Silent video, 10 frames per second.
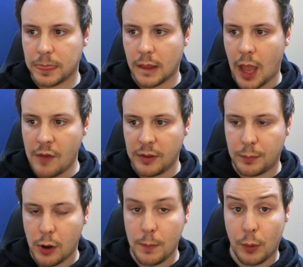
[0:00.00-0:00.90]
having
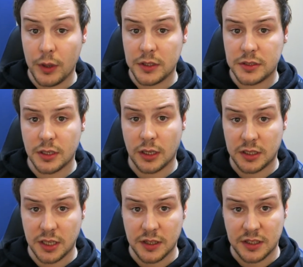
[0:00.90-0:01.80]
pro points, like I
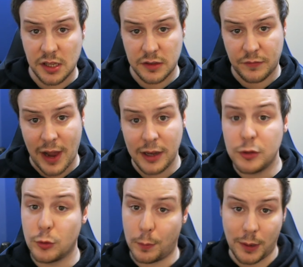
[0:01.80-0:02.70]
said, there's a value
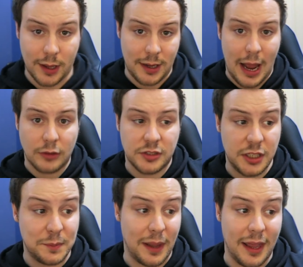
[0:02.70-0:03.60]
to a player now. So
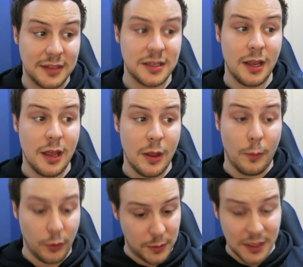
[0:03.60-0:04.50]
these players
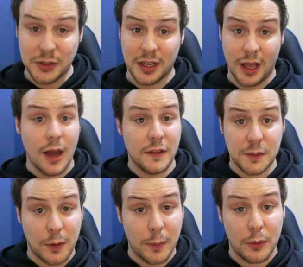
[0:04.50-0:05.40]
want to make sure they earn these
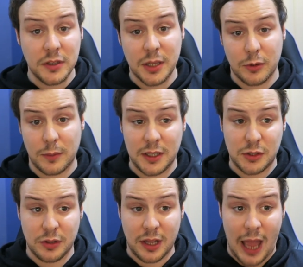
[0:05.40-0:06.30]
pro points. They want to make
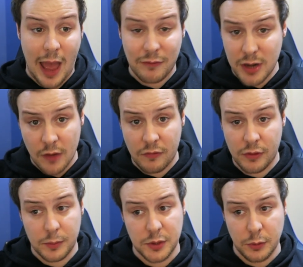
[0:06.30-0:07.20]
sure that they have enough of
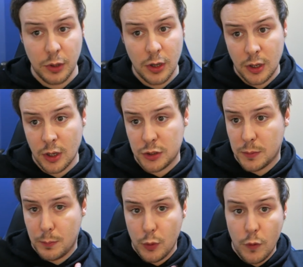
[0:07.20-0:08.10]
them to
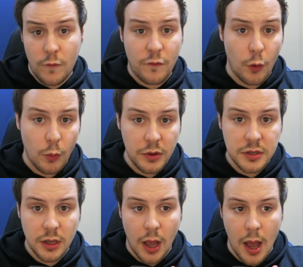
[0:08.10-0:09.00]
move forward.
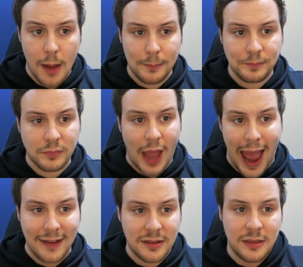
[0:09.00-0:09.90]

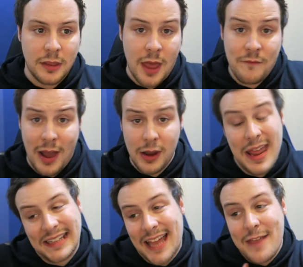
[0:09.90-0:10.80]
And that their value,
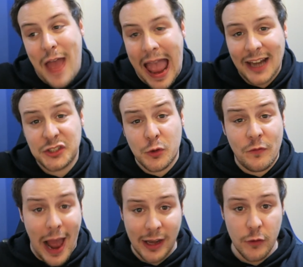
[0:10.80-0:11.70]
it's an actual
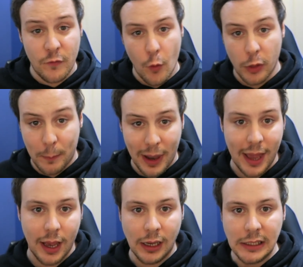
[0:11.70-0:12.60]
value for the player,